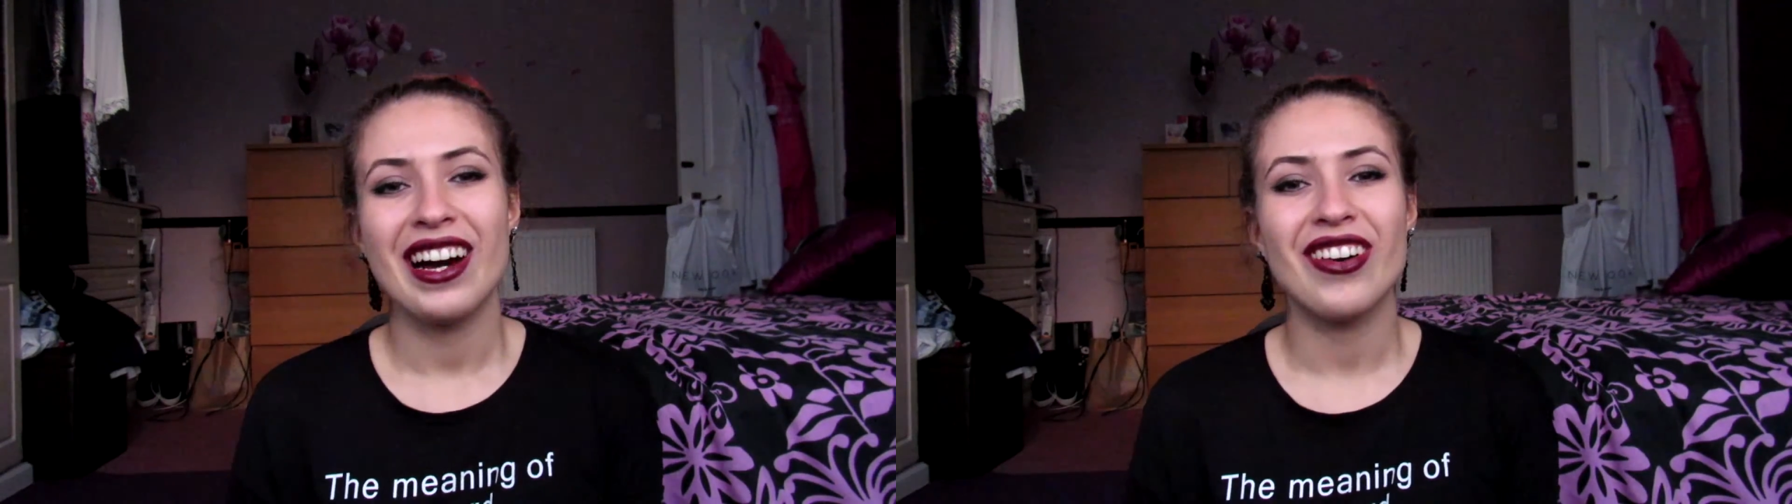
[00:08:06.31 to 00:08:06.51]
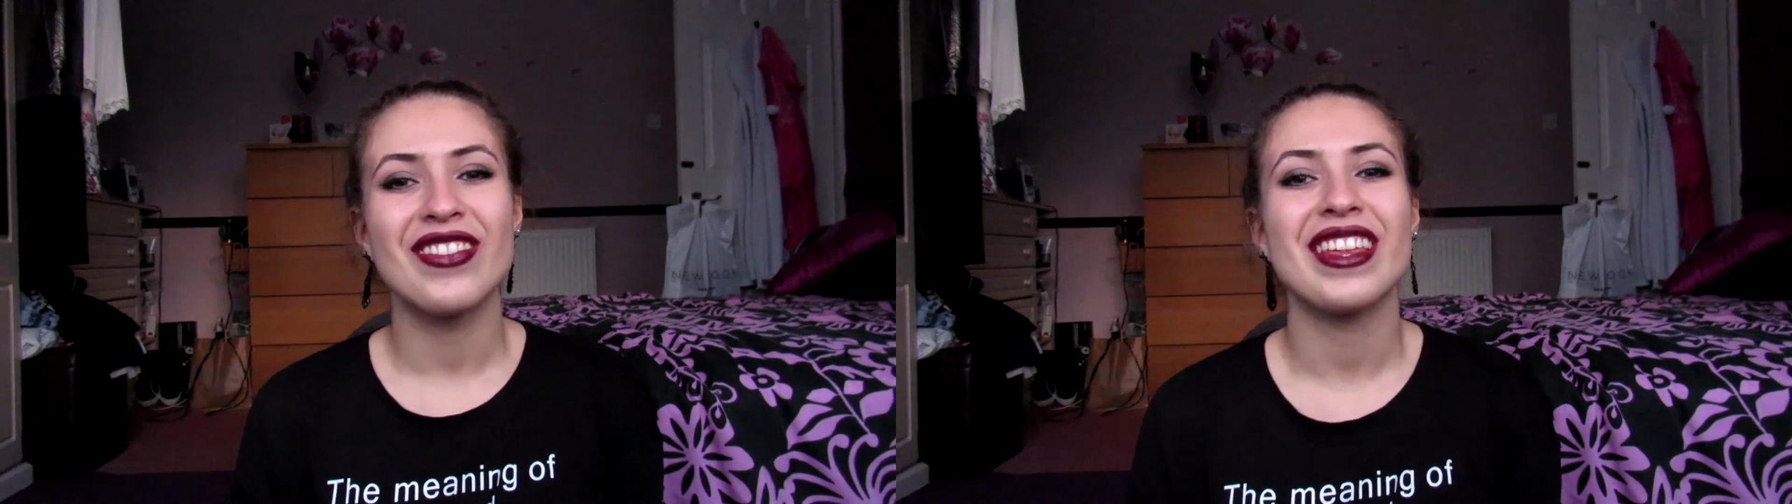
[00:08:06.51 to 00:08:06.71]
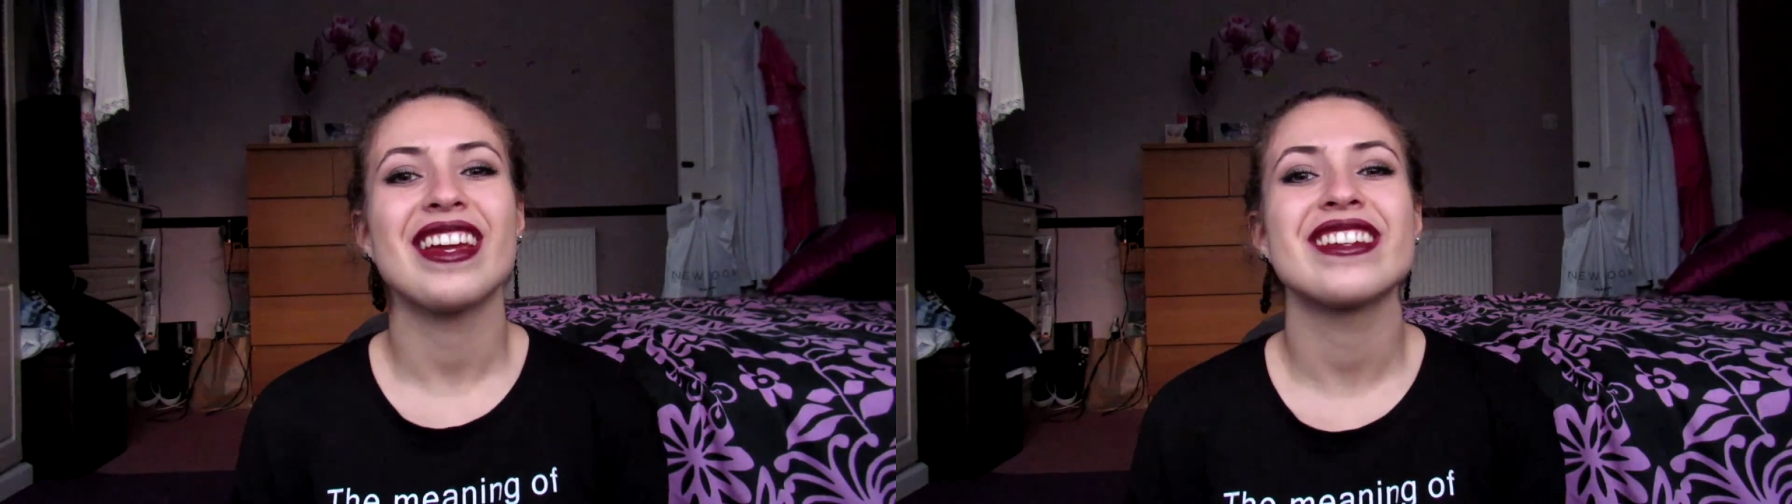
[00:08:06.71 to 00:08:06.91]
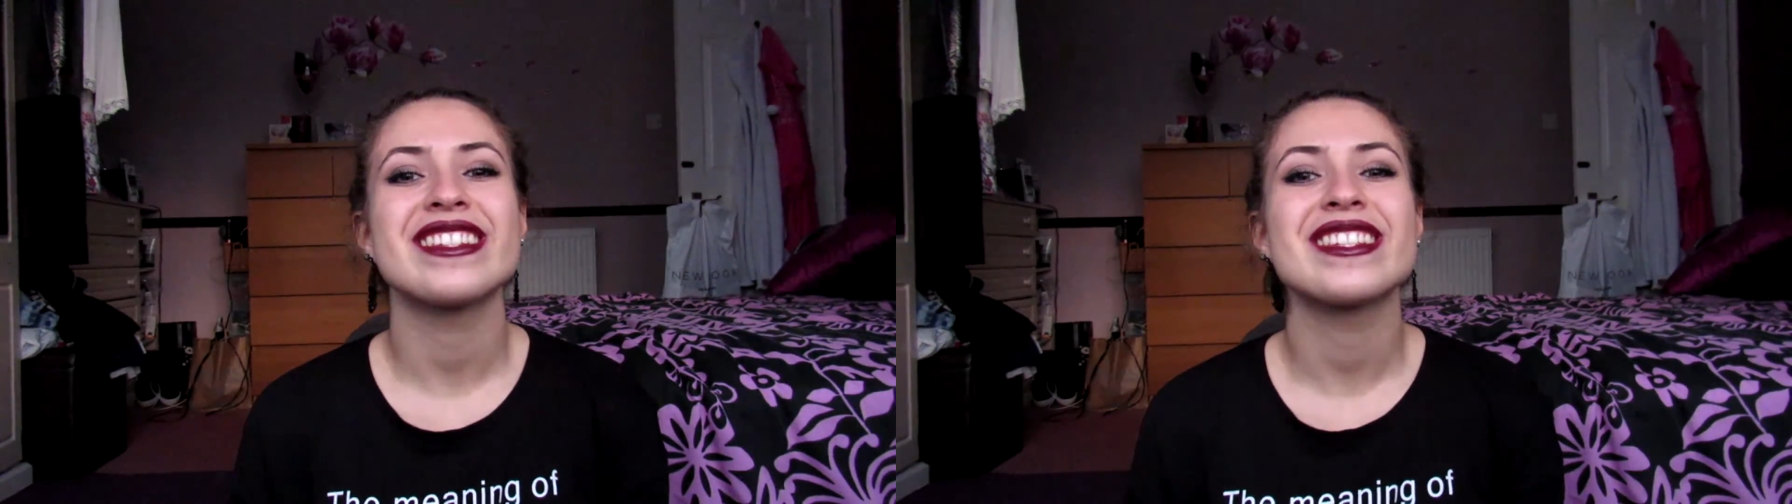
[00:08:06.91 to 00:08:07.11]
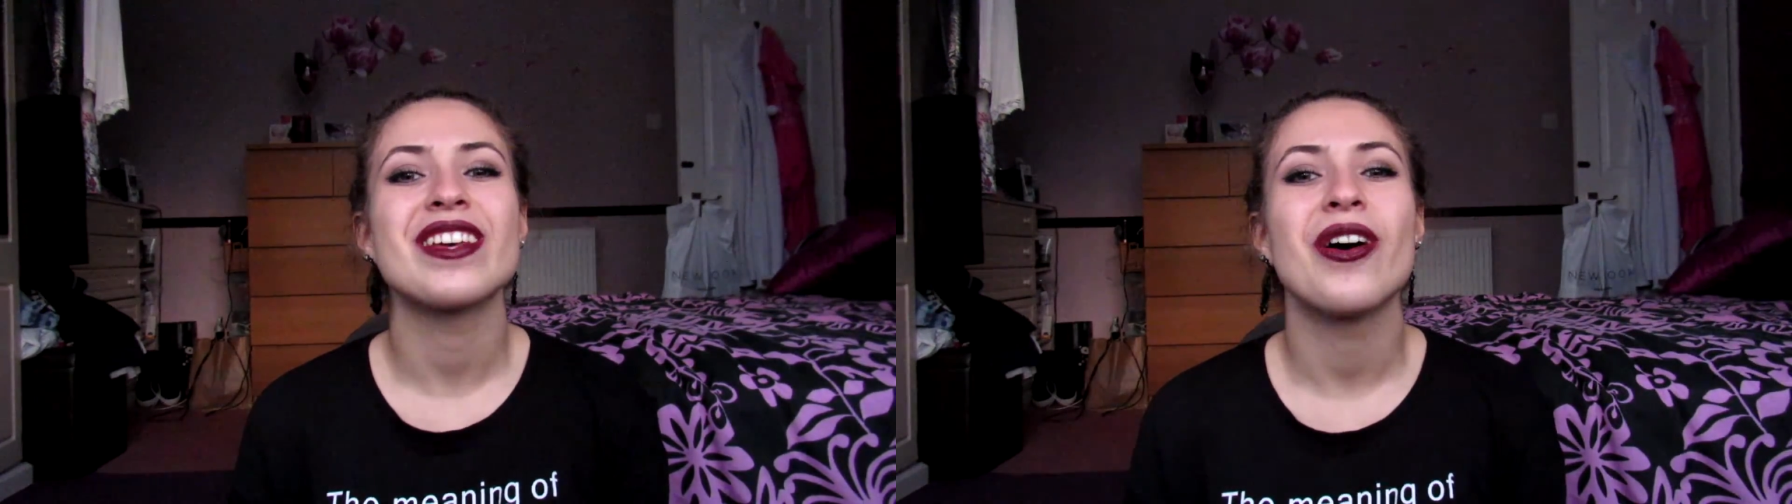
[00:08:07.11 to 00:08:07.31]
of the year,
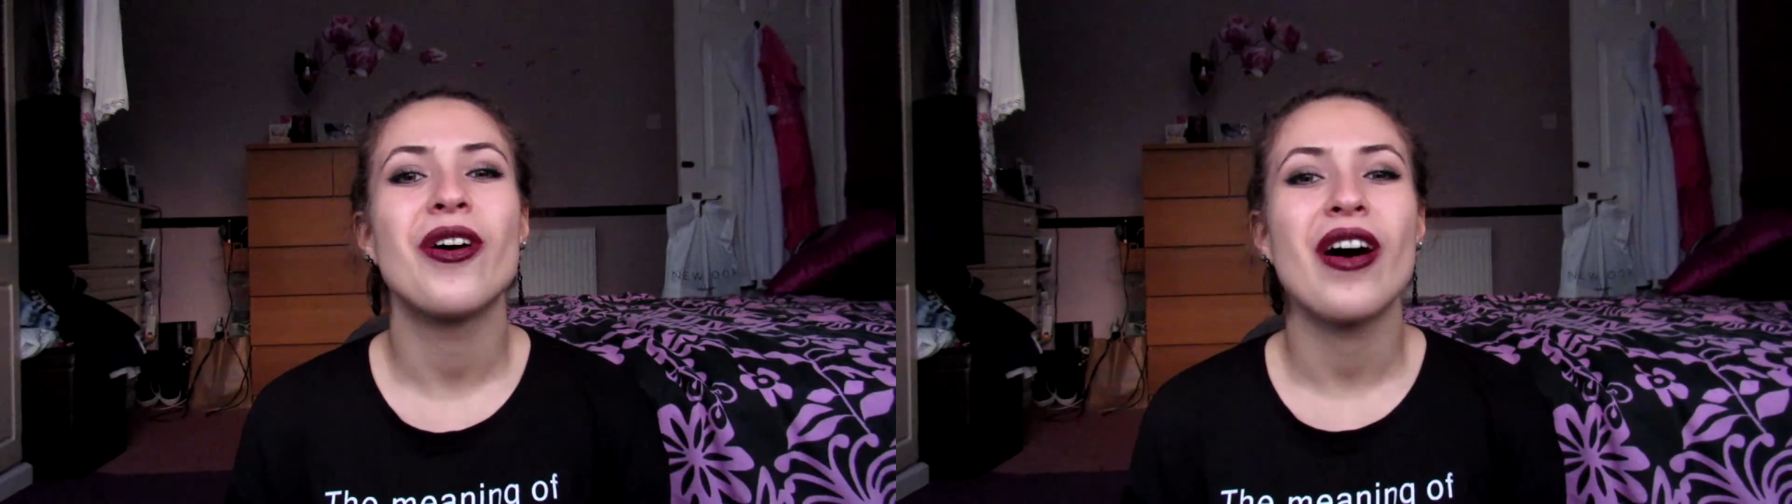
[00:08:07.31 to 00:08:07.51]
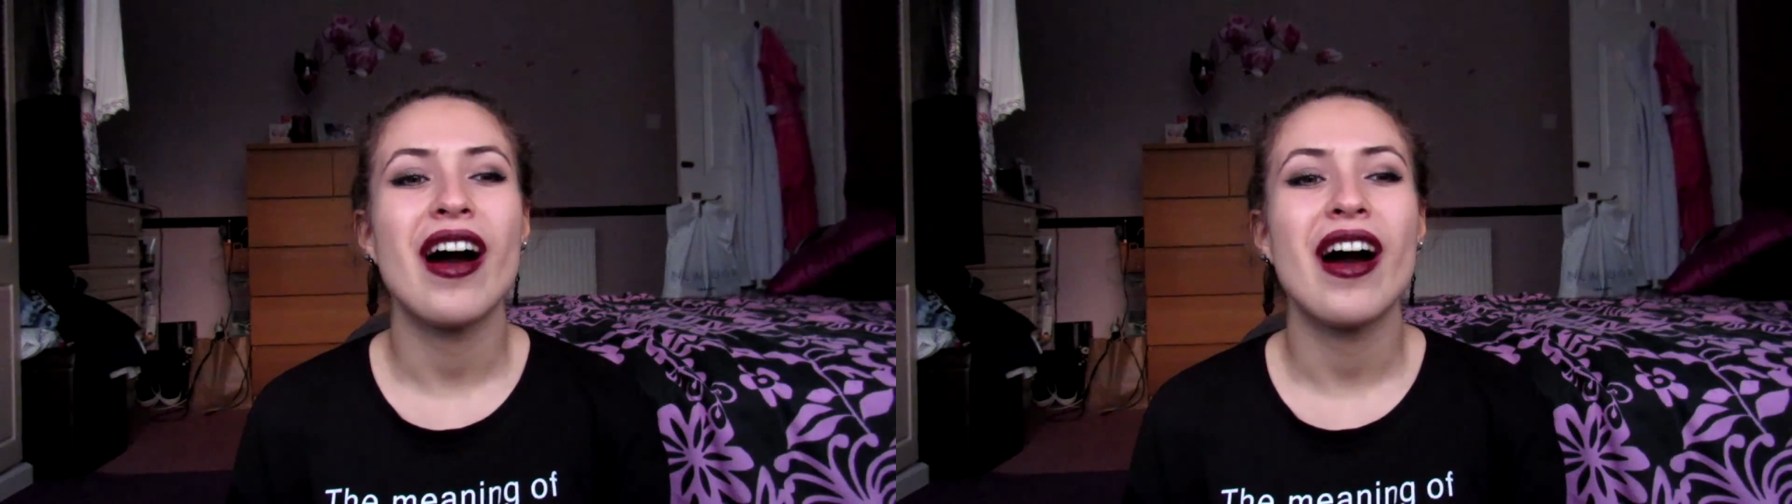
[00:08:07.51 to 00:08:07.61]
so